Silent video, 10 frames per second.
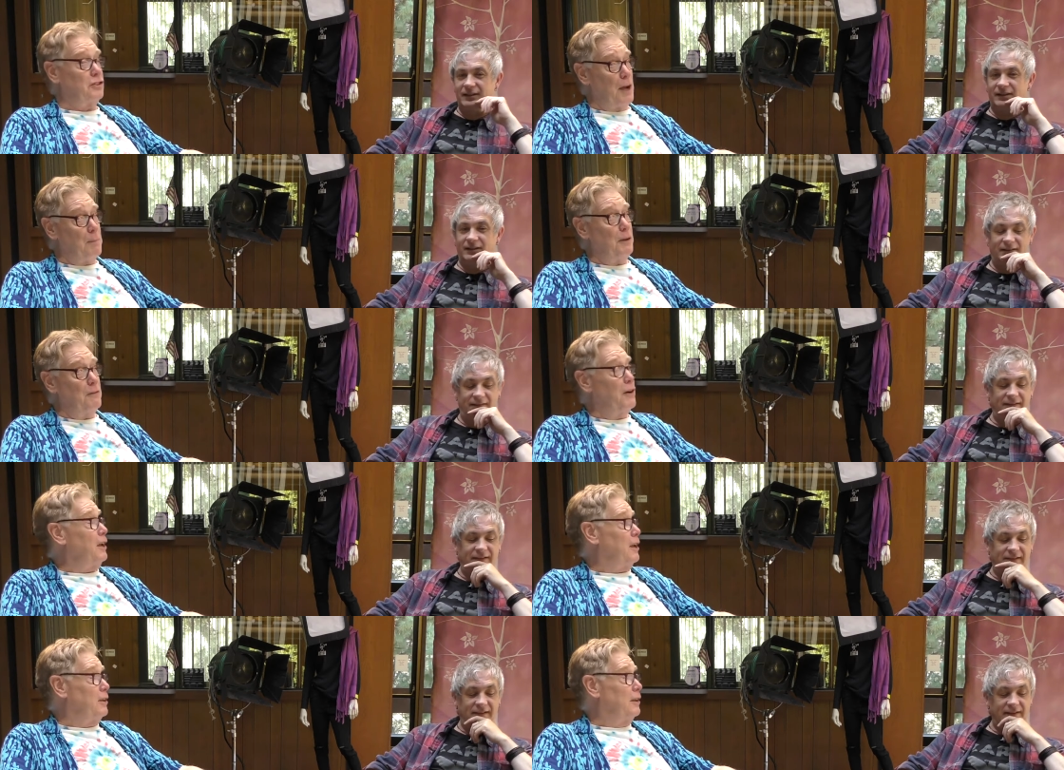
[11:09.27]
Speaker 1: a couple of
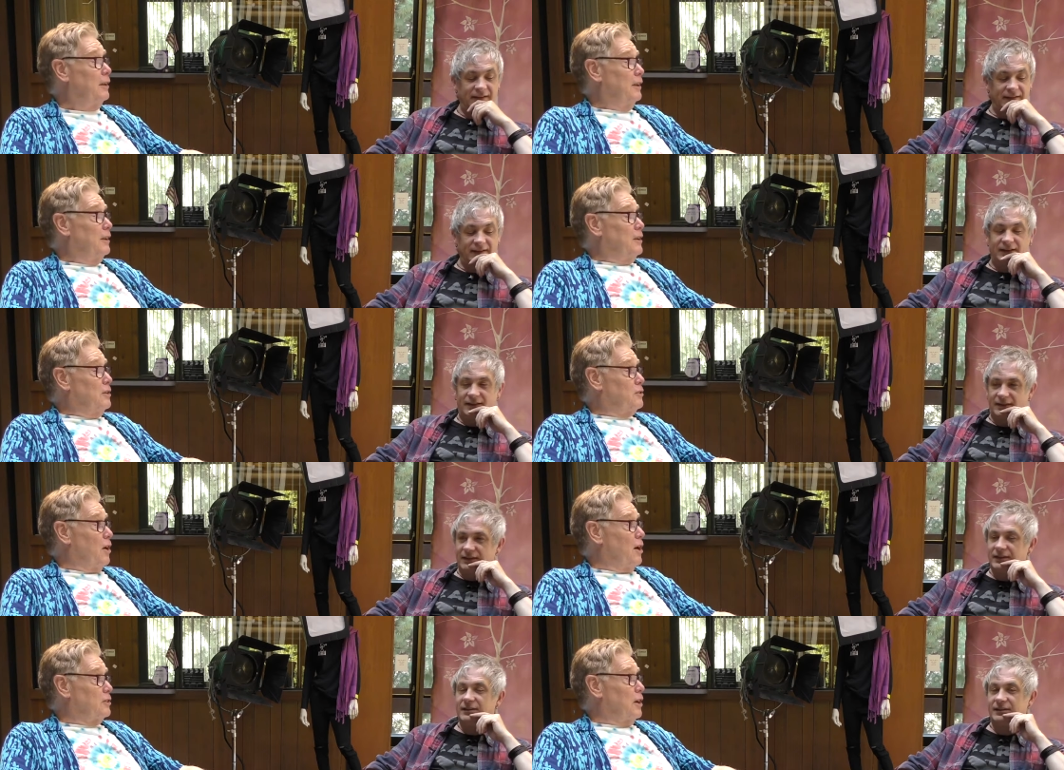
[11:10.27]
funky
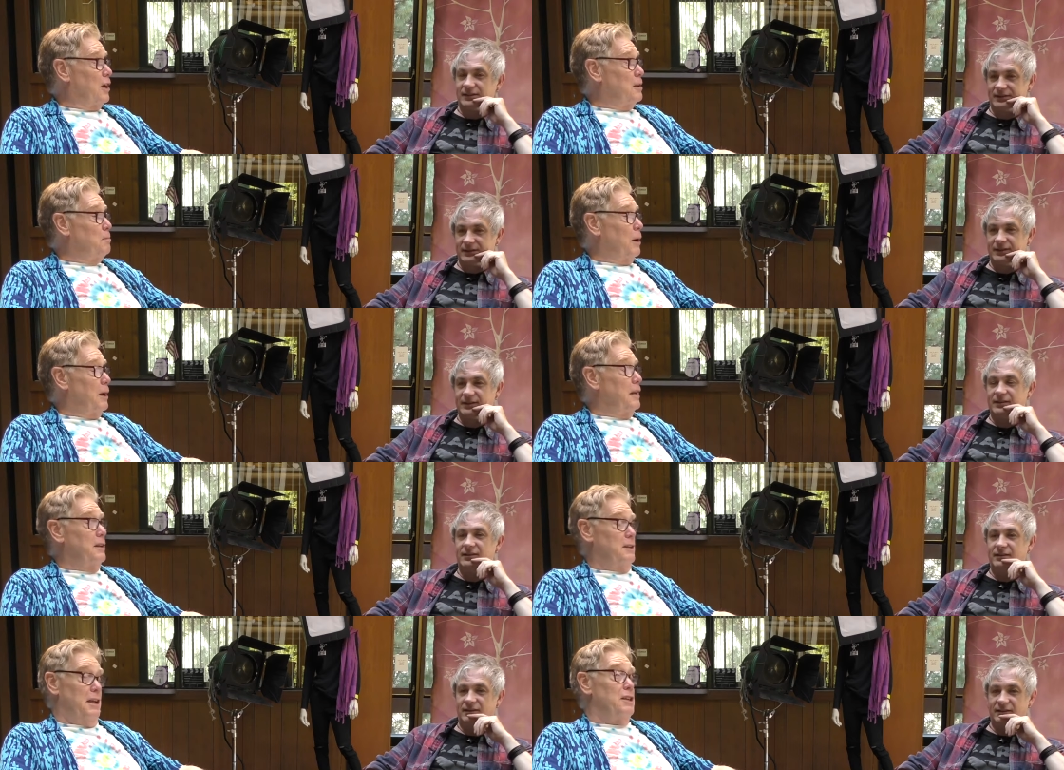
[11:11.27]
songs on it, but it,
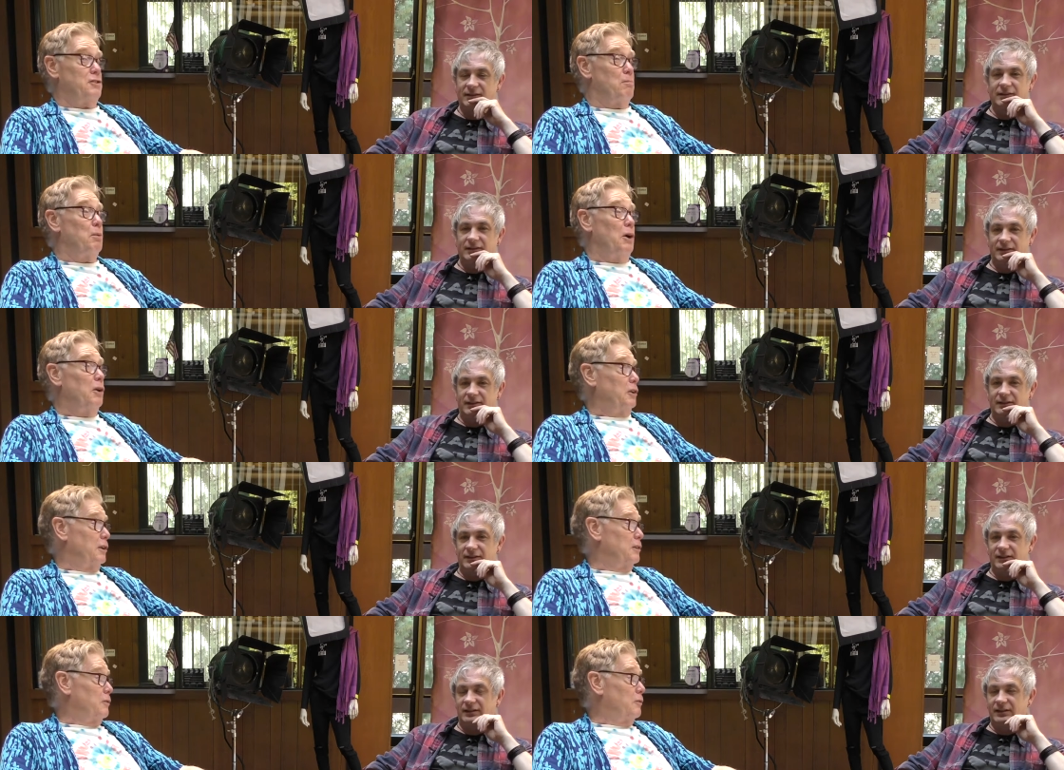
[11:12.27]
it's a
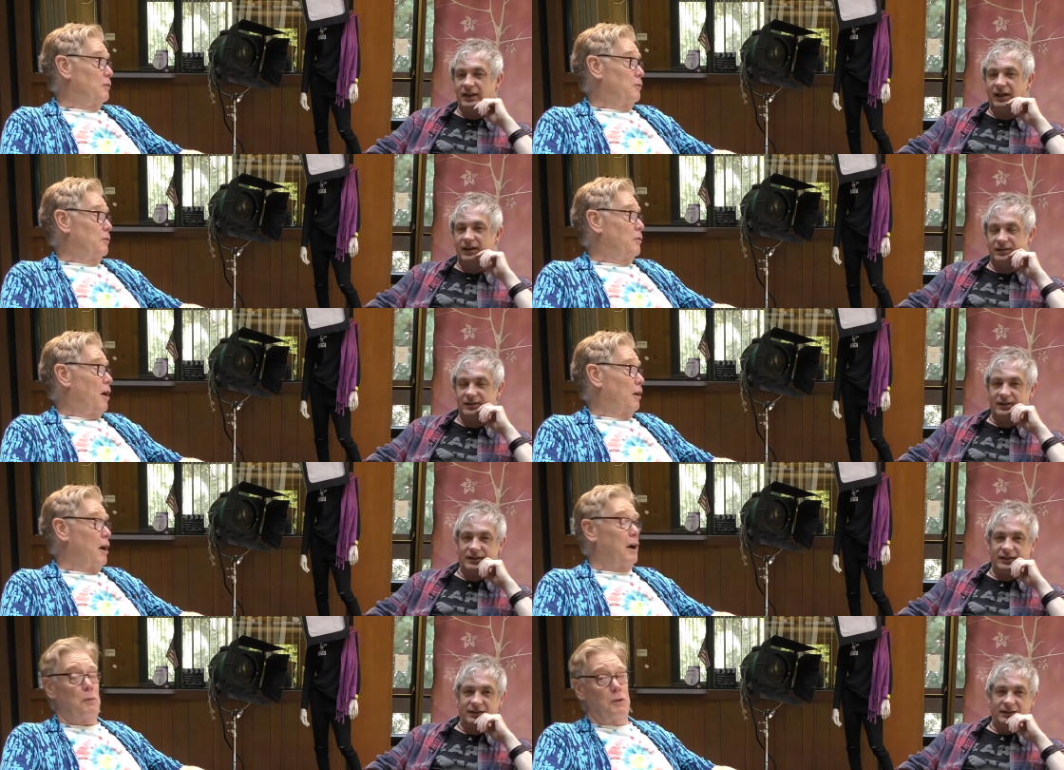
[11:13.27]
brilliant yeah. rock
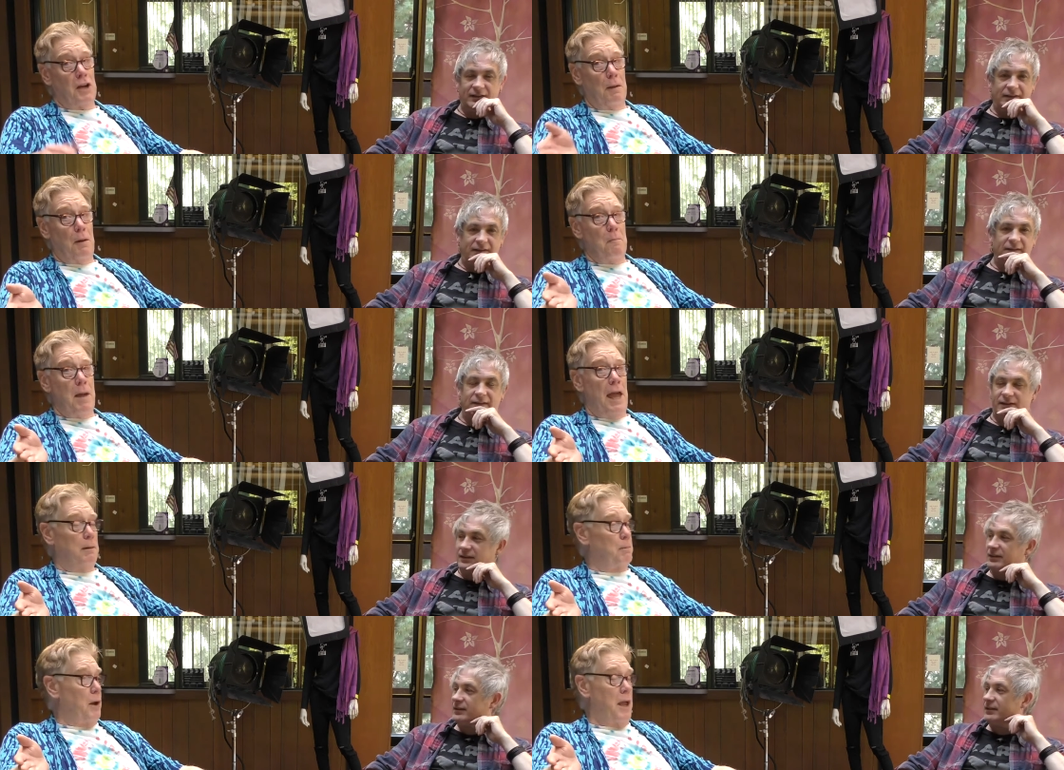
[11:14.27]
record. We're talking about
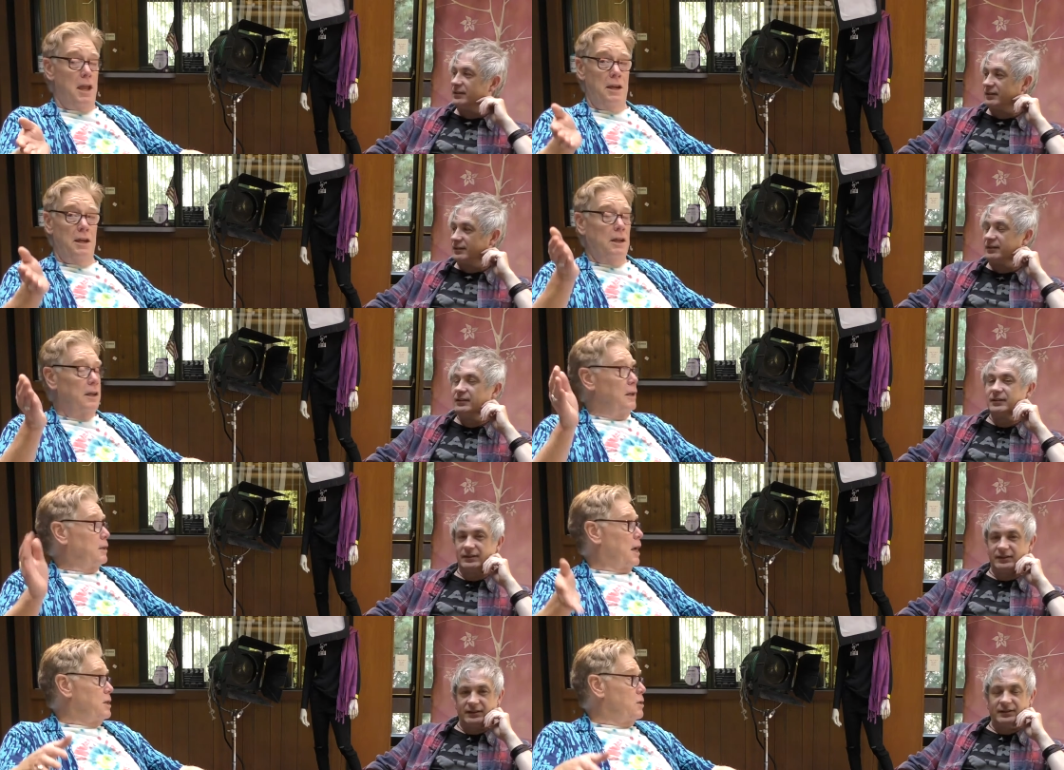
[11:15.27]
Maggot
Speaker 2: Brain,
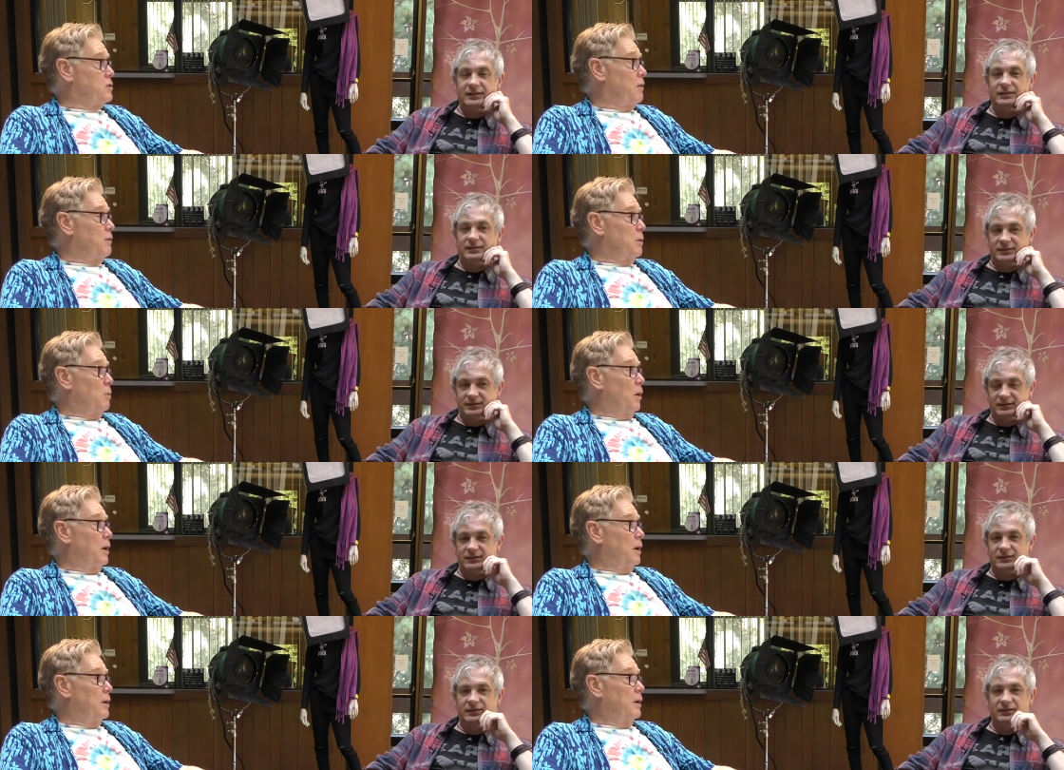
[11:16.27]

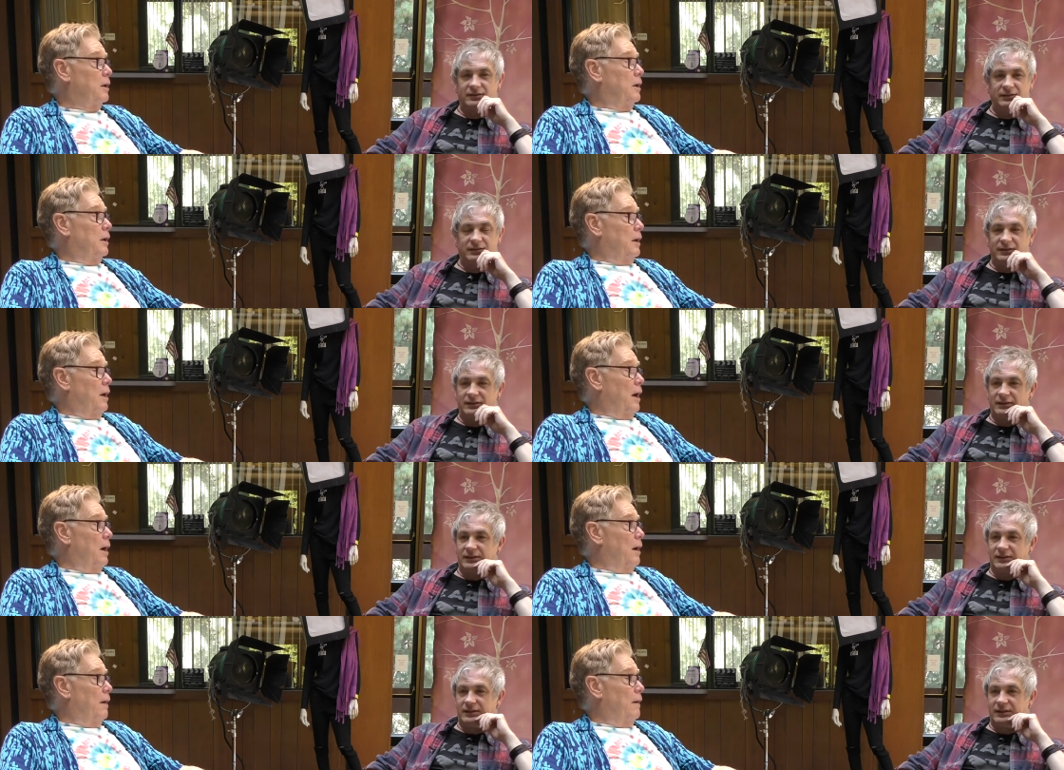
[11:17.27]
1971.
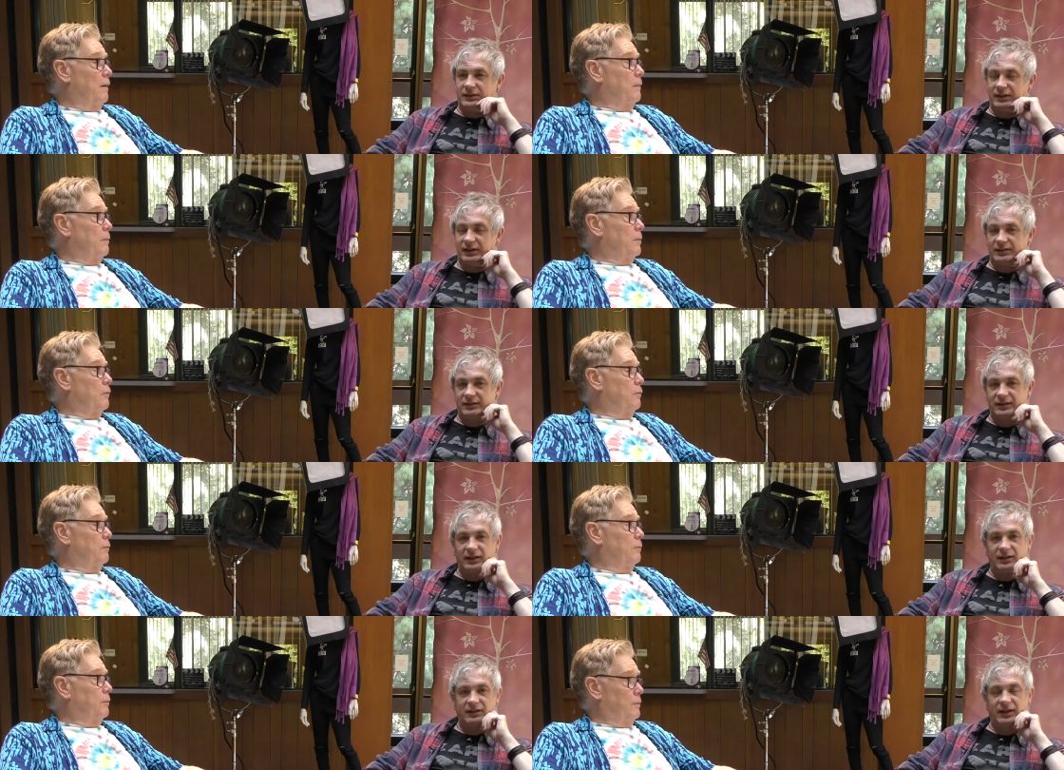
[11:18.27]
Uh, yes,
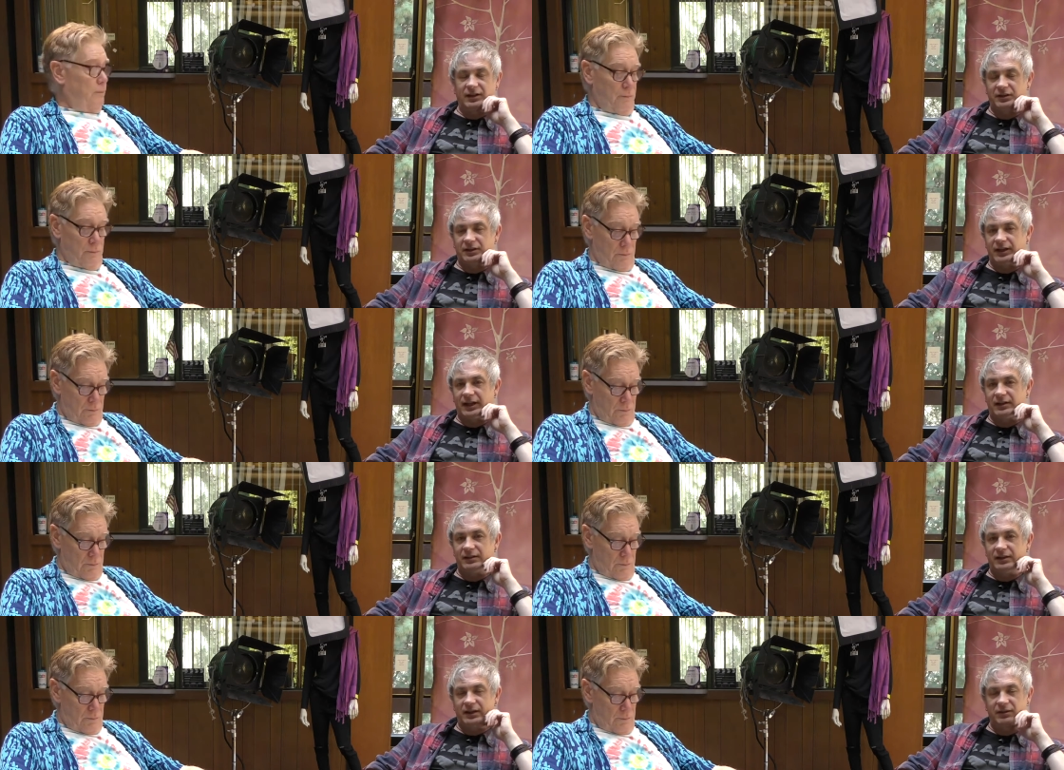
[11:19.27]
indeed. Yeah, you could add
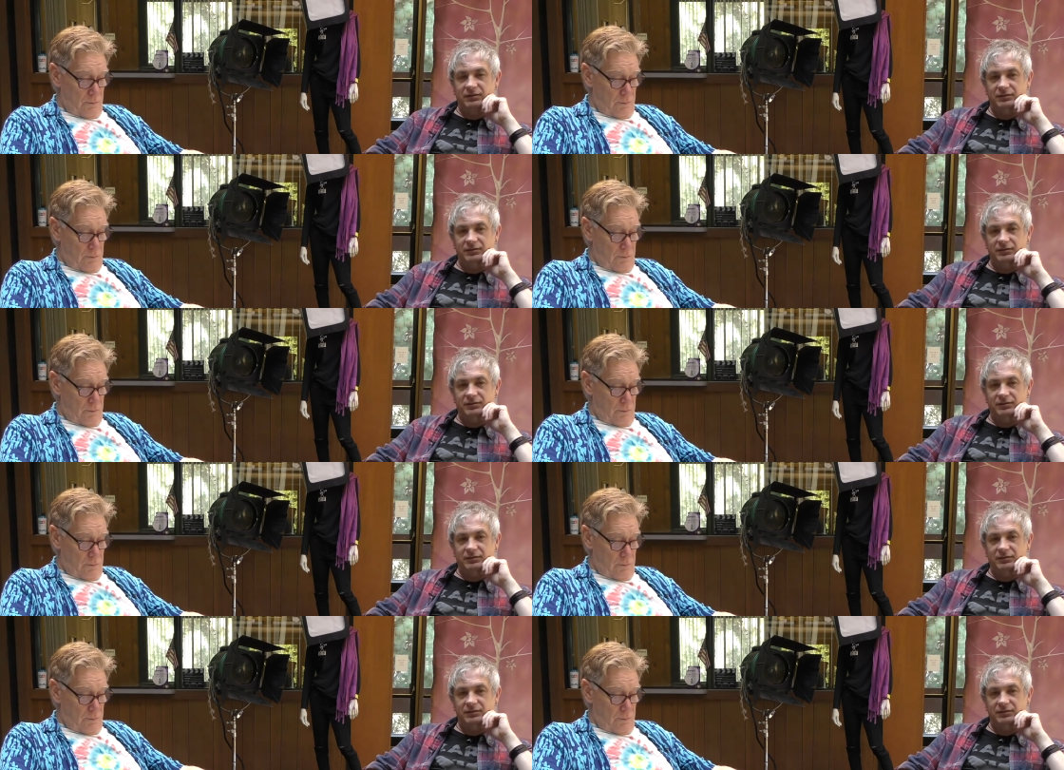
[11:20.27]
uh,